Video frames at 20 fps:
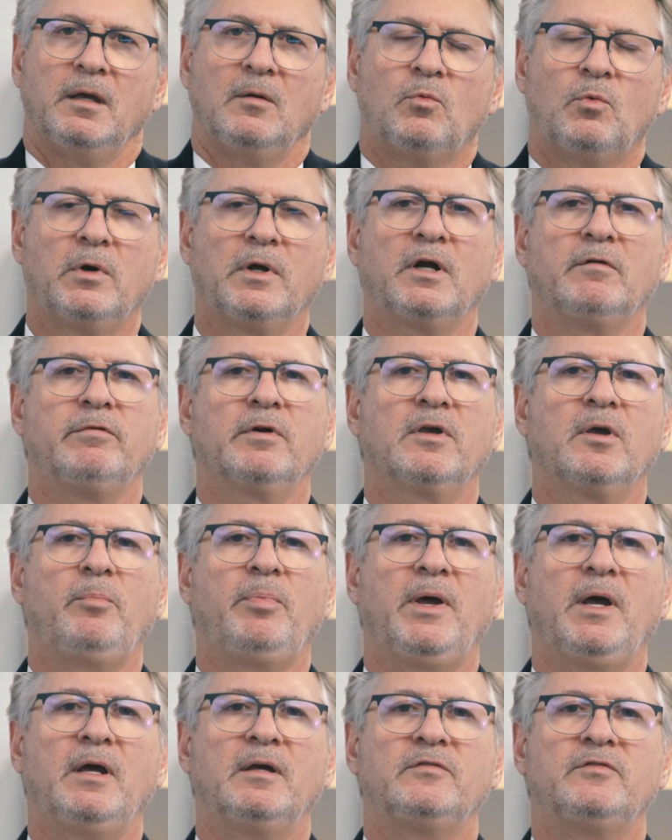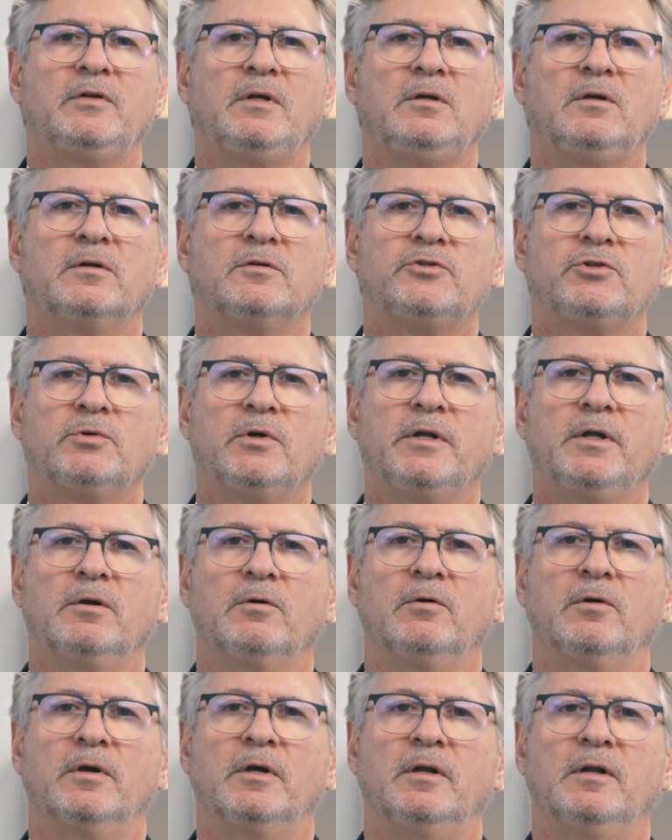In whatever capacity you're joining
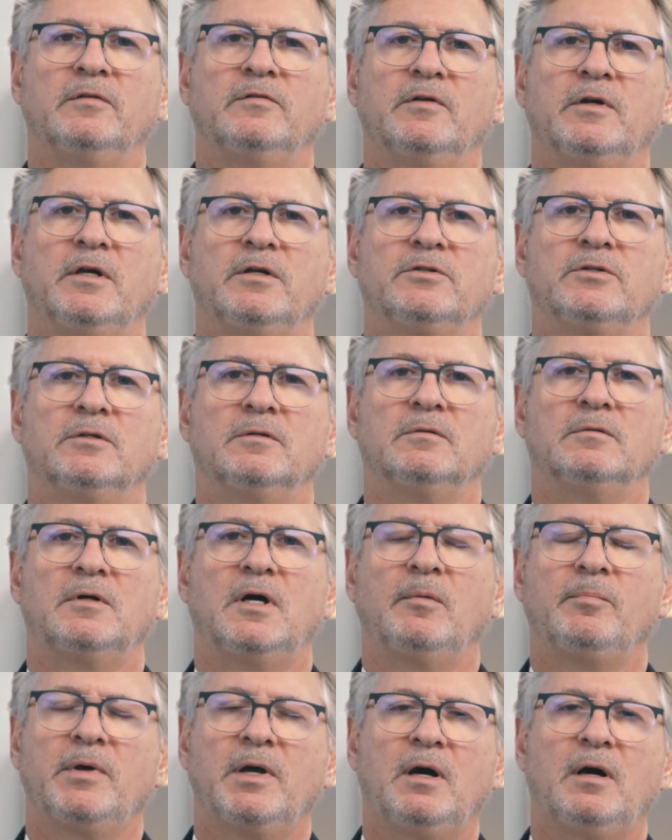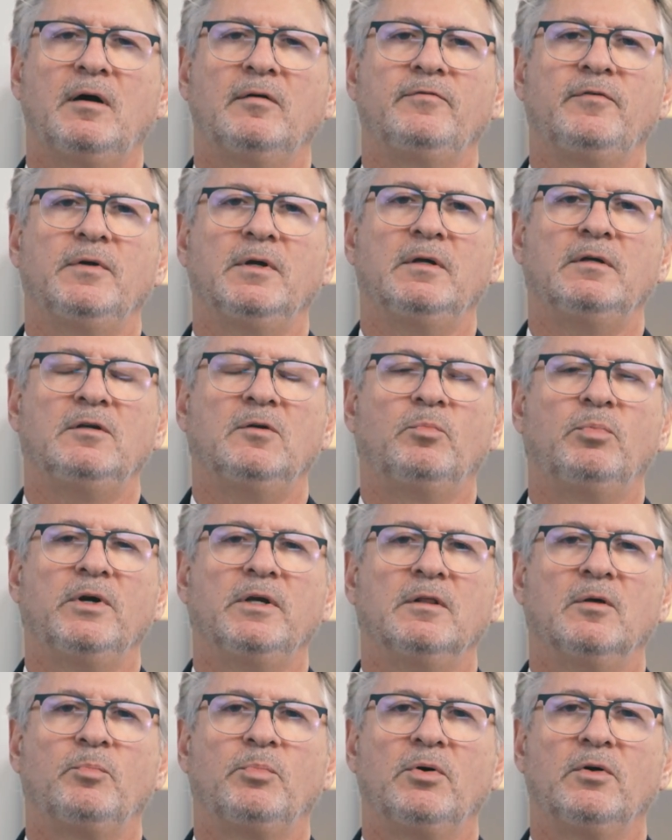our organization, I'm confident you
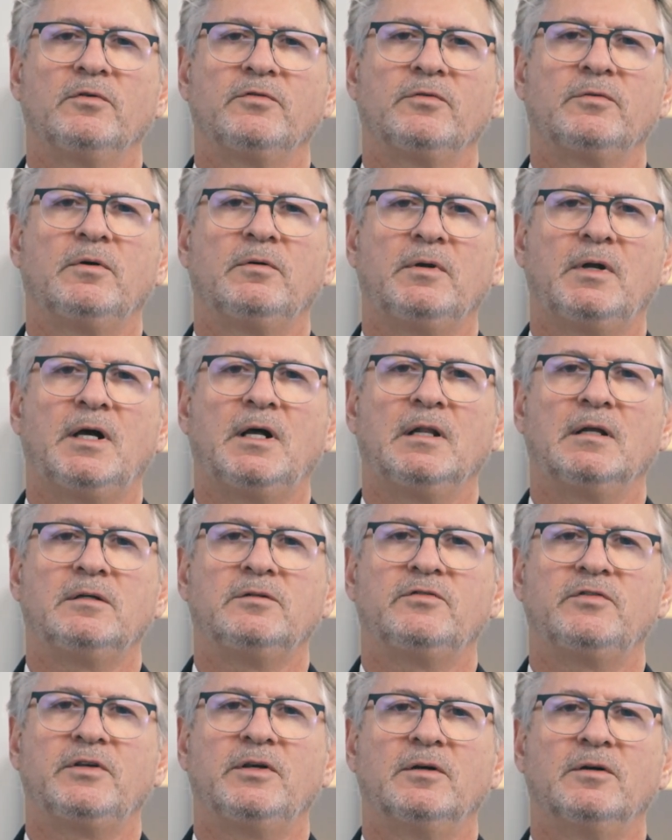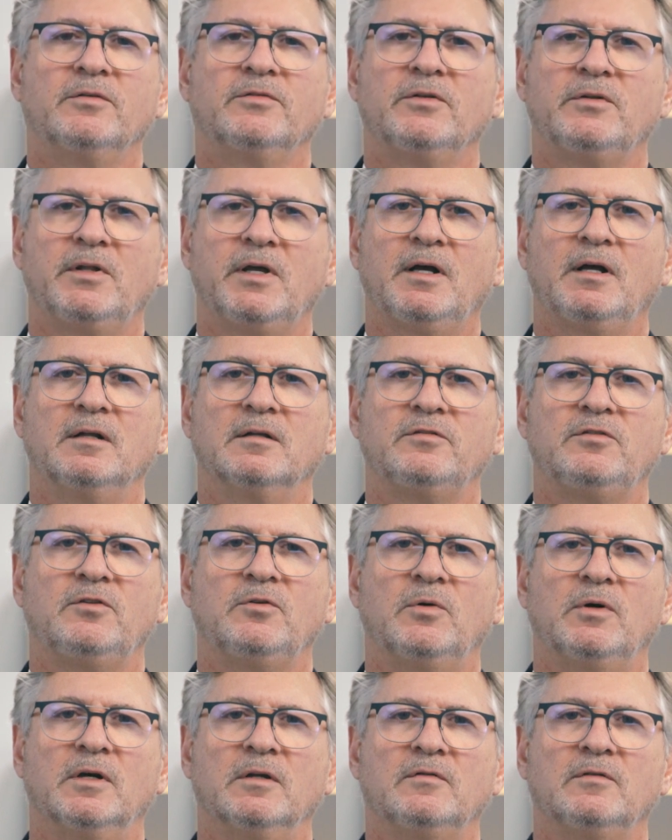bring the personal knowledge, skills, and talents
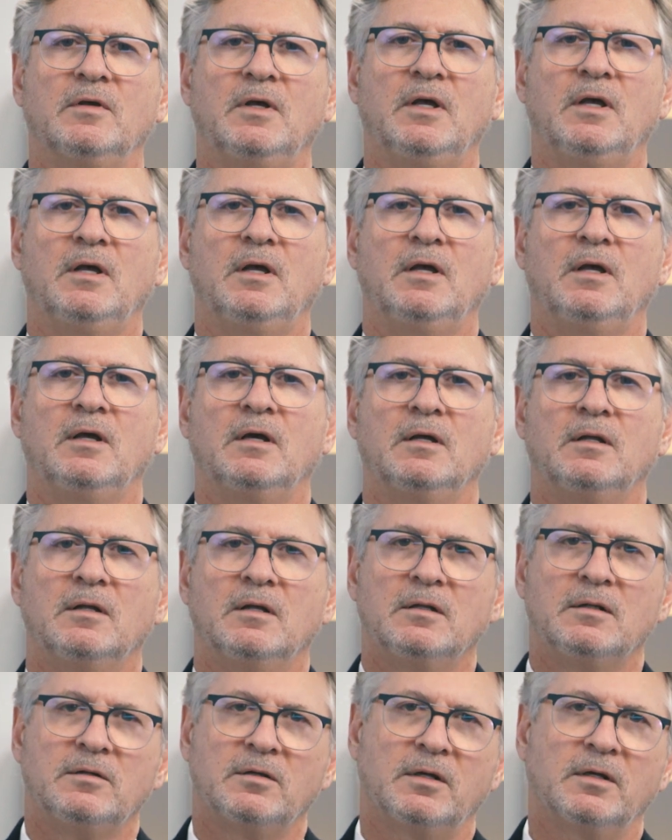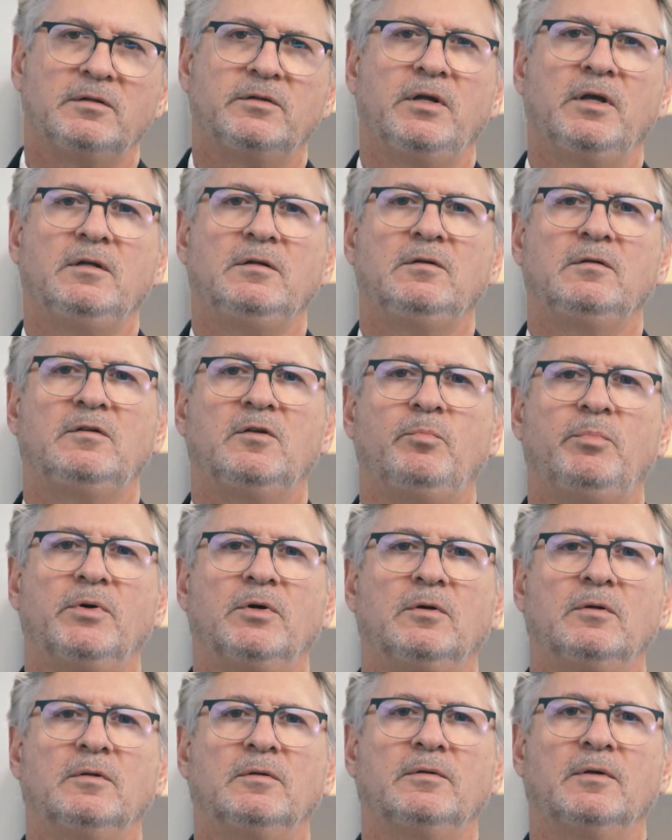to us to continue to
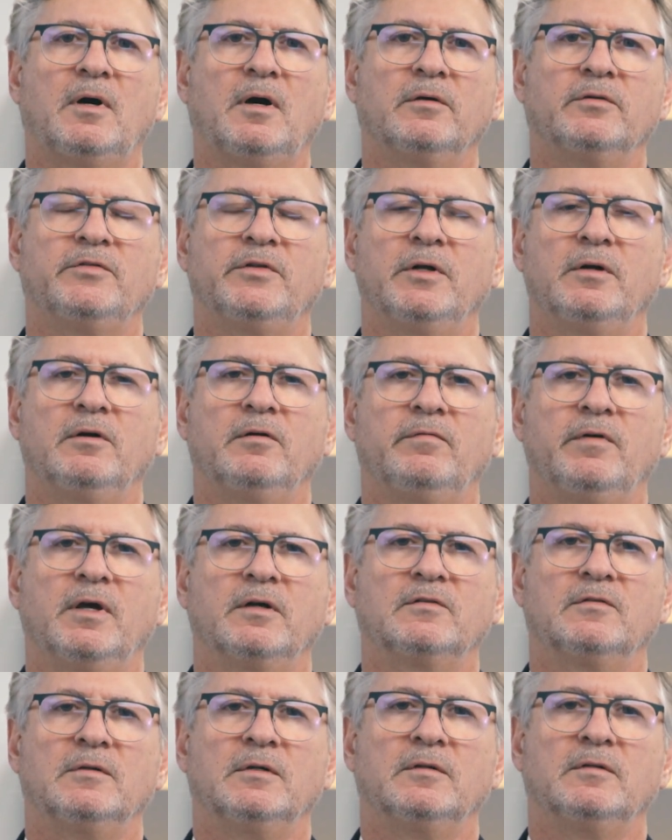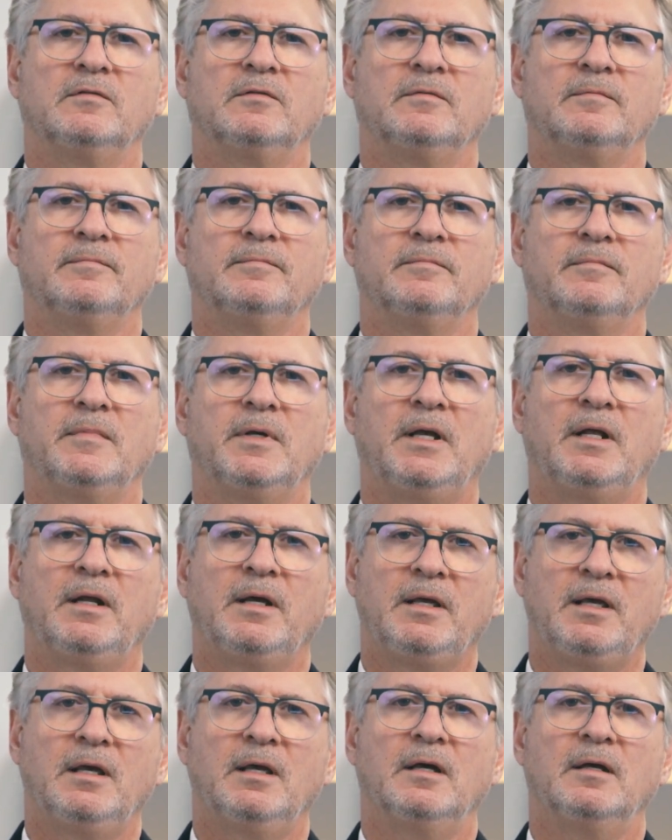build our center of excellence. And
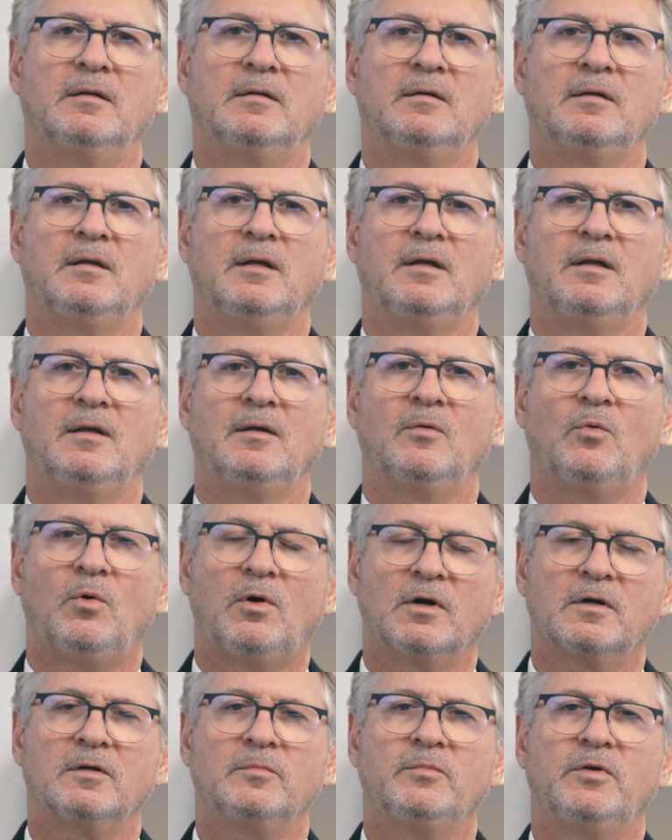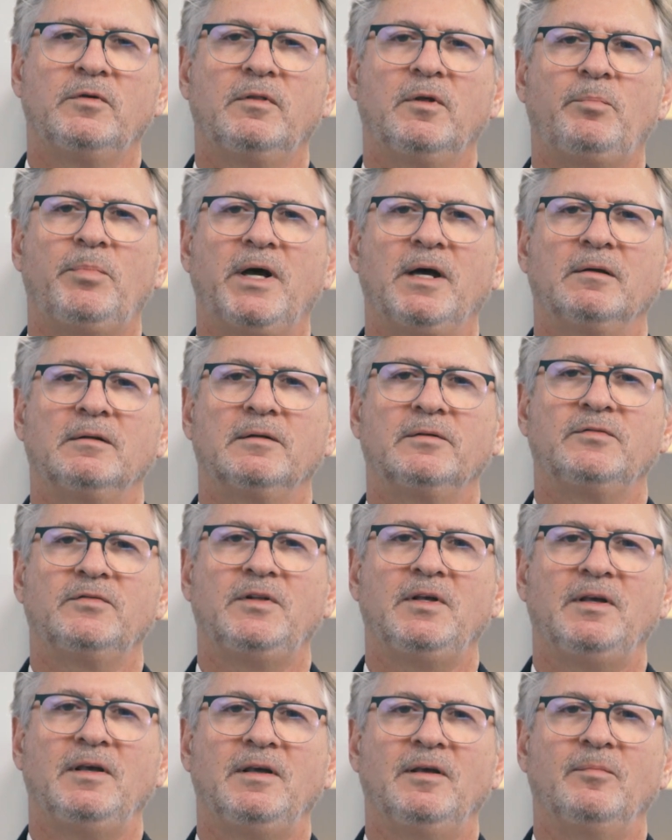again, welcome to the Boundless
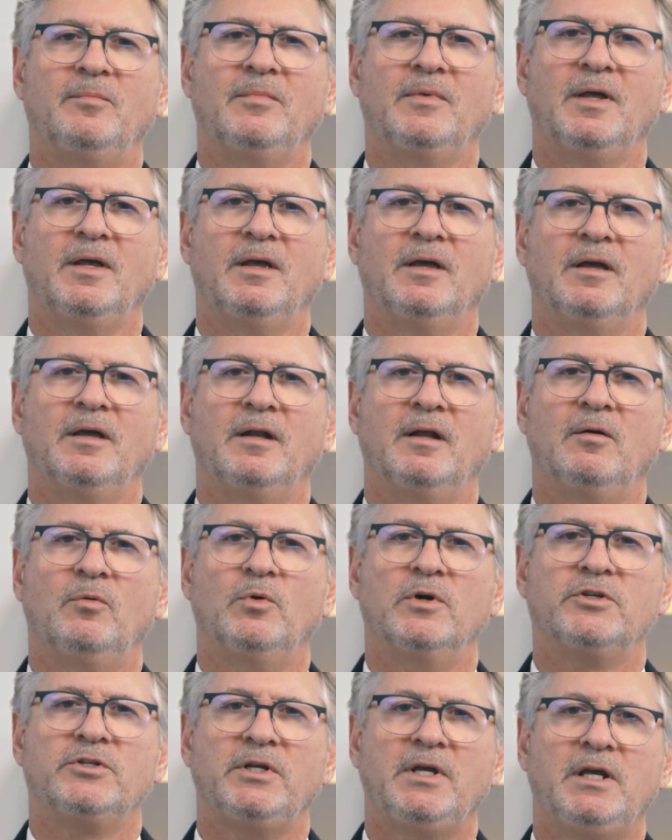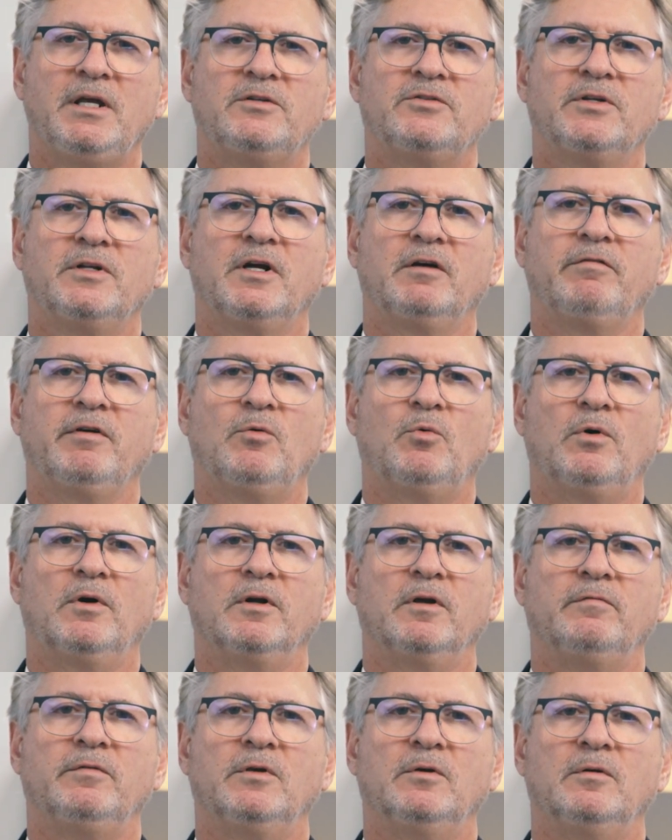team, and I wish each and every
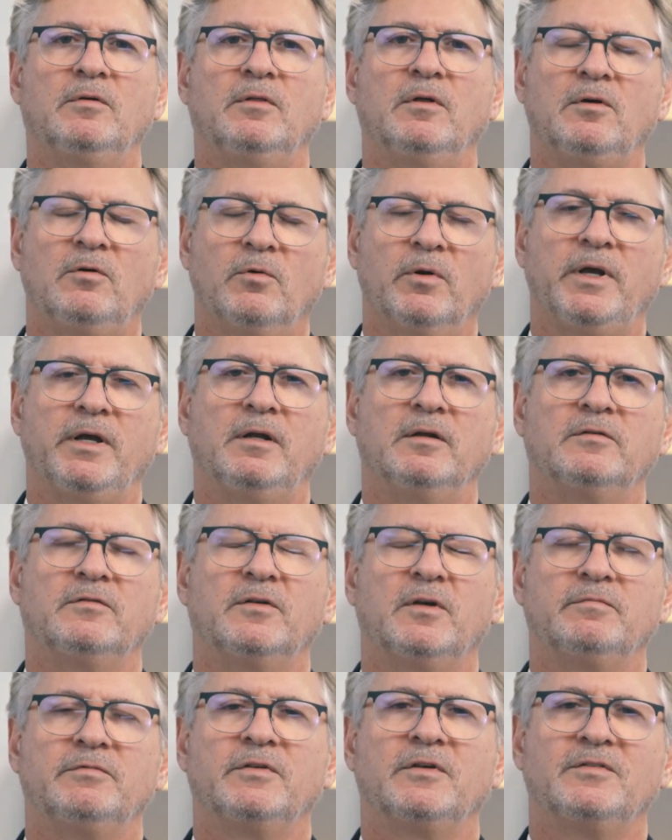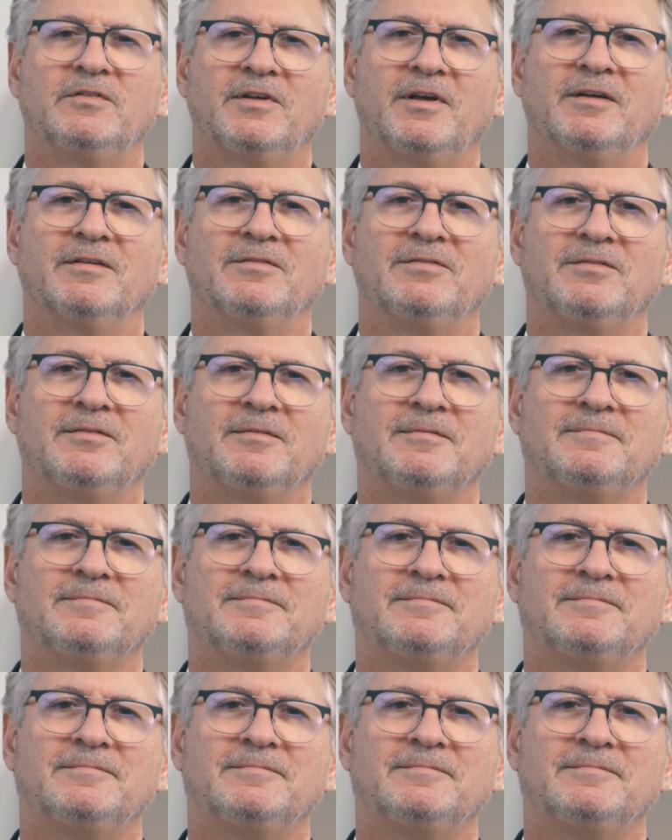one of you the greatest of success.